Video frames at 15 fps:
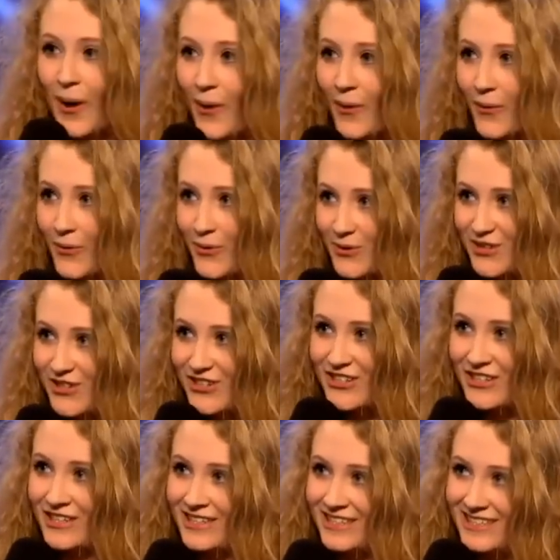
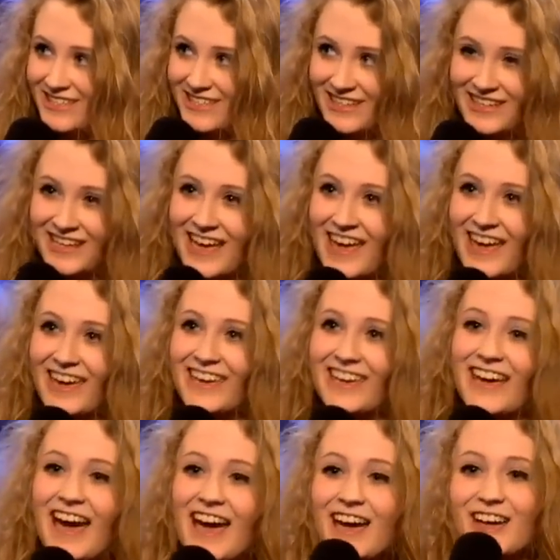potions in a
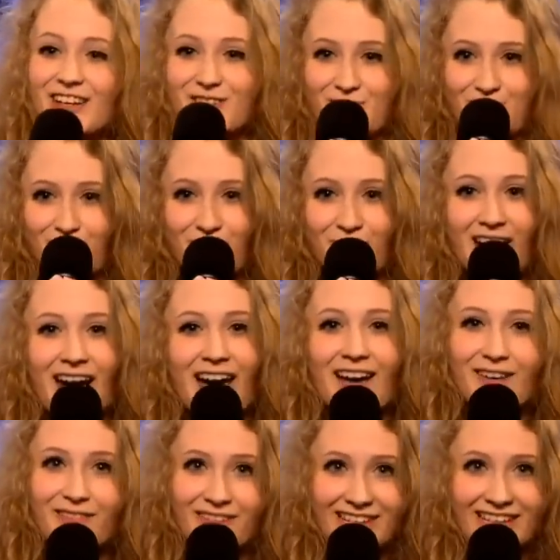
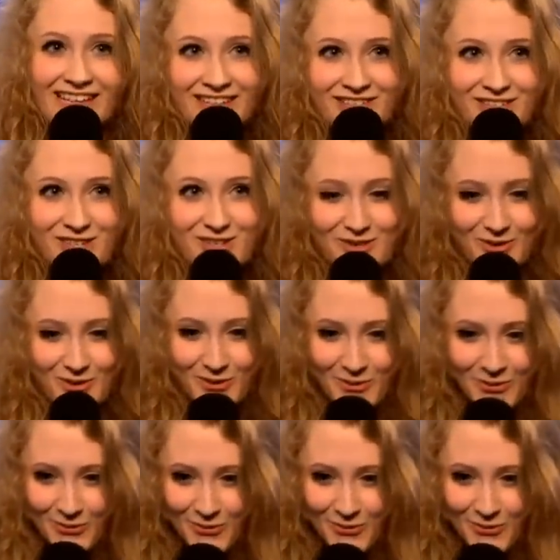traveling show.